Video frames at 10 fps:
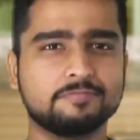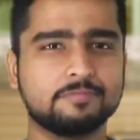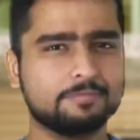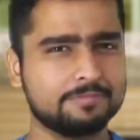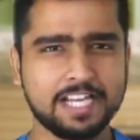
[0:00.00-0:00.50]

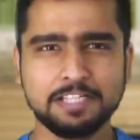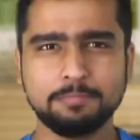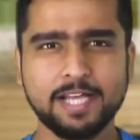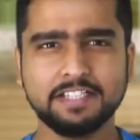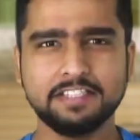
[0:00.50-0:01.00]
9
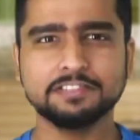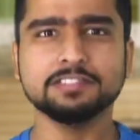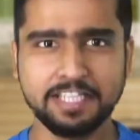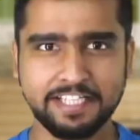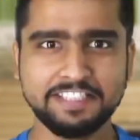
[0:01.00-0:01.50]
planets,
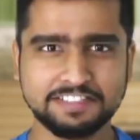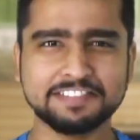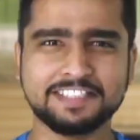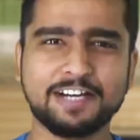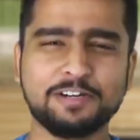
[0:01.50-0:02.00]
8
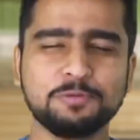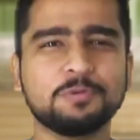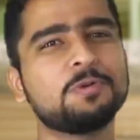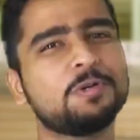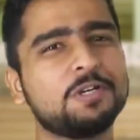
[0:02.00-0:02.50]
now.
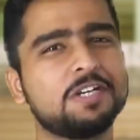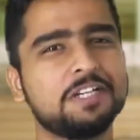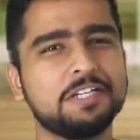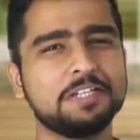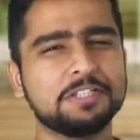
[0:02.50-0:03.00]

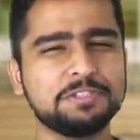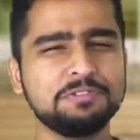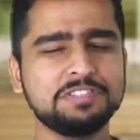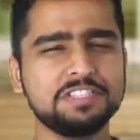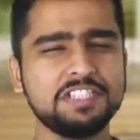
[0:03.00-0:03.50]
Do you
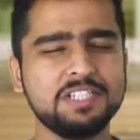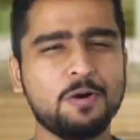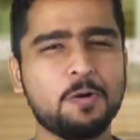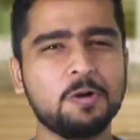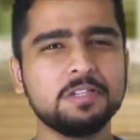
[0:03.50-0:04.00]
see
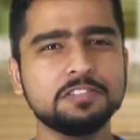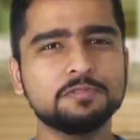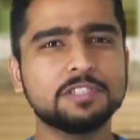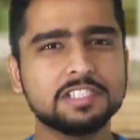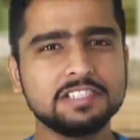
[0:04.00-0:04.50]
all the
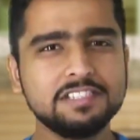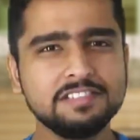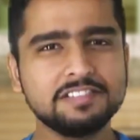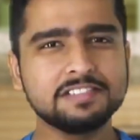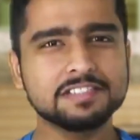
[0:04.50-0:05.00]

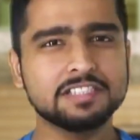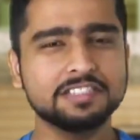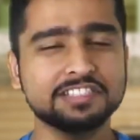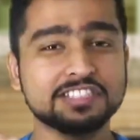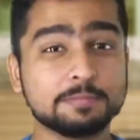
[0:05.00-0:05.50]
worlds
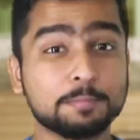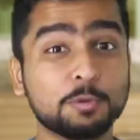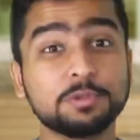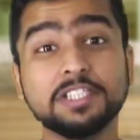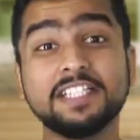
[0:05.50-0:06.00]

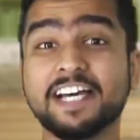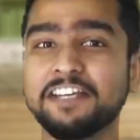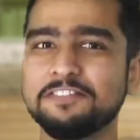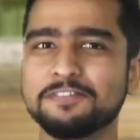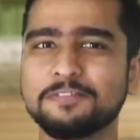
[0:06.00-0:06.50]
supporting life?